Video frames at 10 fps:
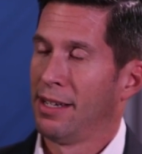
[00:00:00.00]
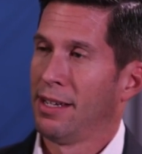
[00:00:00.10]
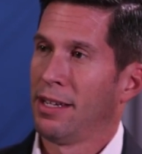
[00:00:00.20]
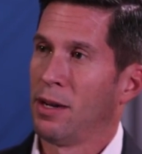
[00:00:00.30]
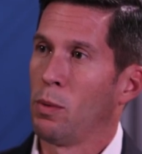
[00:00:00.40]

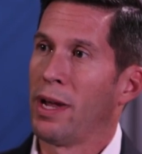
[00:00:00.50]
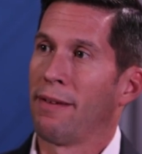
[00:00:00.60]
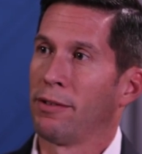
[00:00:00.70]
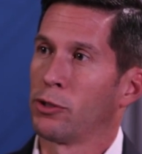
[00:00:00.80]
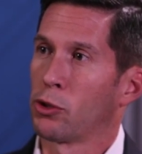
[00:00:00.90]
Mm-hmm. You know, we
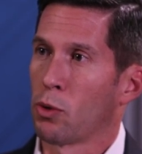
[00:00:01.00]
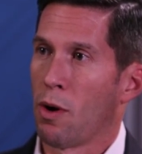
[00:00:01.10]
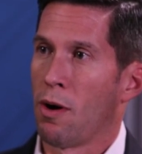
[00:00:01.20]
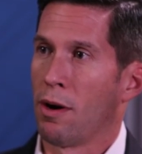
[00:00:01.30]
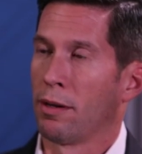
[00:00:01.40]
have a
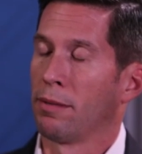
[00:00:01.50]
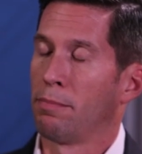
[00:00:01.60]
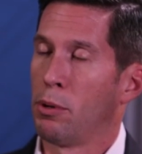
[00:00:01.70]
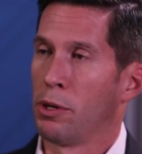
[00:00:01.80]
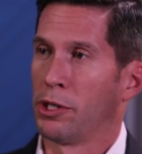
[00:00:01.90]
strong
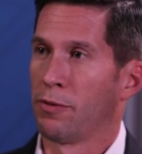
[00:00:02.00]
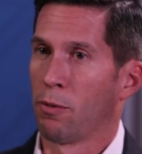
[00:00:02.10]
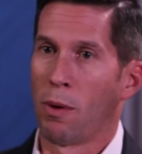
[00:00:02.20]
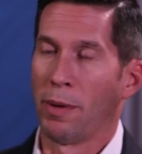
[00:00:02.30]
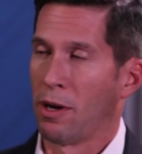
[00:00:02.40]
push
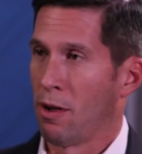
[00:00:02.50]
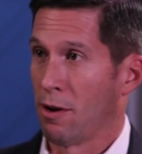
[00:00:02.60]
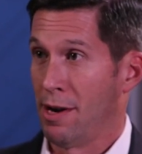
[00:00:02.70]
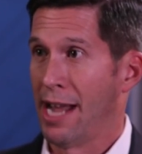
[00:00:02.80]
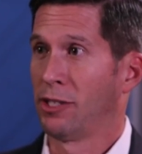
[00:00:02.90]
for what we call
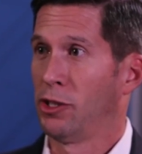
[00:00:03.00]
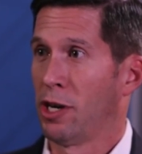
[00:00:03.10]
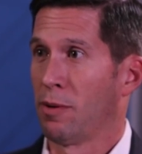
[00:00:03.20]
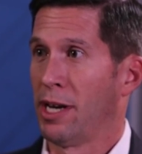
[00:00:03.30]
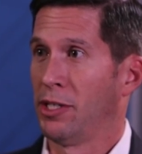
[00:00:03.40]
our next
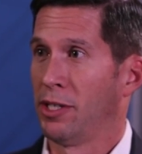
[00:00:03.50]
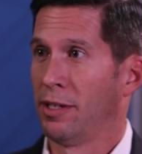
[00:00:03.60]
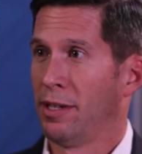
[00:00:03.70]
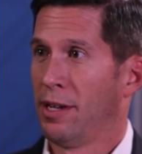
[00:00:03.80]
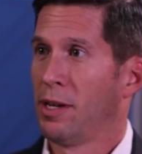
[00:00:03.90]

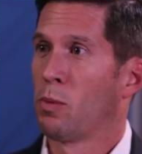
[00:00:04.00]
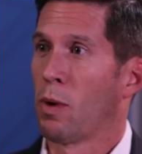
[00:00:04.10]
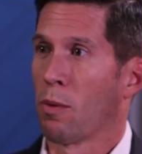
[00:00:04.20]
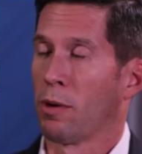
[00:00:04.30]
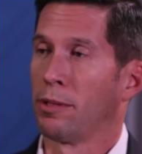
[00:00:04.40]
generation
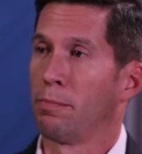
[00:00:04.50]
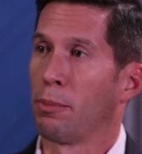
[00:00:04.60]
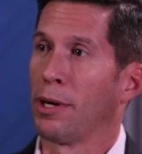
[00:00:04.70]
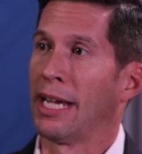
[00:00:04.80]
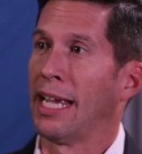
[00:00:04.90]
where we're
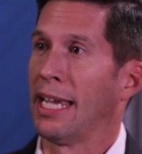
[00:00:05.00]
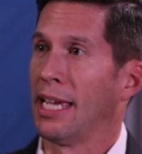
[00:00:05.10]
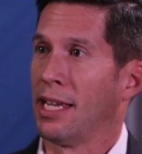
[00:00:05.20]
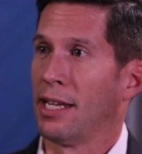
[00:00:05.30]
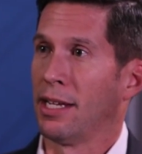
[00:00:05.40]
bringing
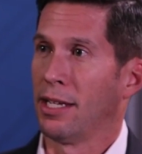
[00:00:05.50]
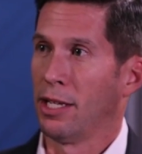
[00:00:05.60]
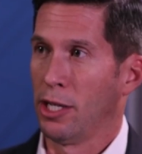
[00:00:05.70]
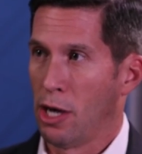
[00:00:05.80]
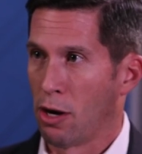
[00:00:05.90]
in
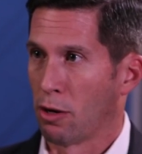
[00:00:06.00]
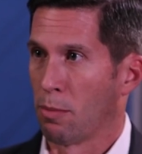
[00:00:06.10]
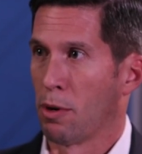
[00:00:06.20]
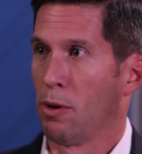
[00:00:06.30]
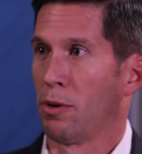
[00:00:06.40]

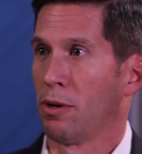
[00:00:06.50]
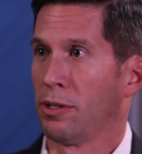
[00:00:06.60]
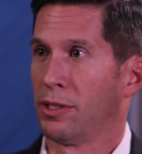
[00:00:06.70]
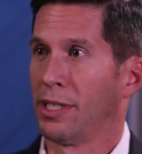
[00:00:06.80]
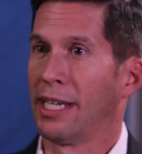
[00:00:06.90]
younger
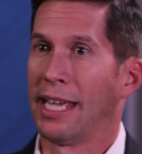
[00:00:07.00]
brokers,